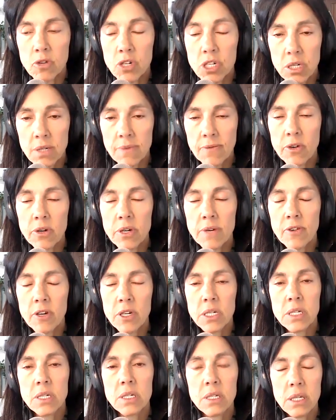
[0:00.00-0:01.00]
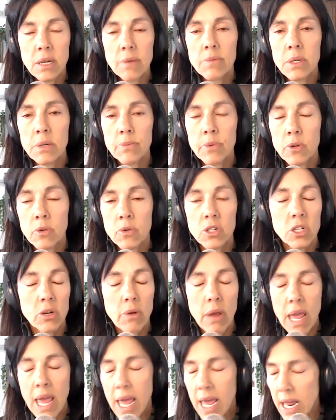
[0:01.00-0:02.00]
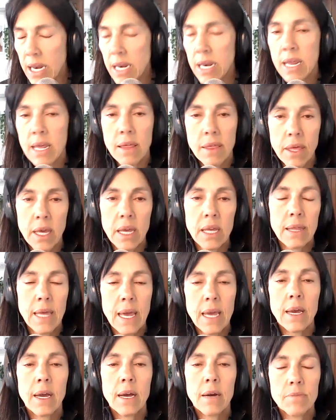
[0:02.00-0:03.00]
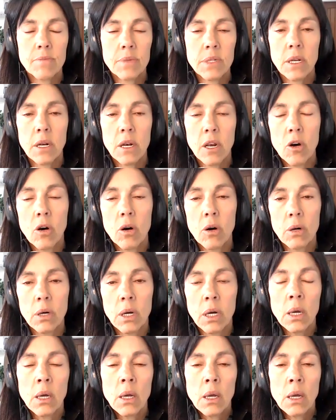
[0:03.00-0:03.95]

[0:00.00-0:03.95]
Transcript: She's very, very susceptible to anything that comes along.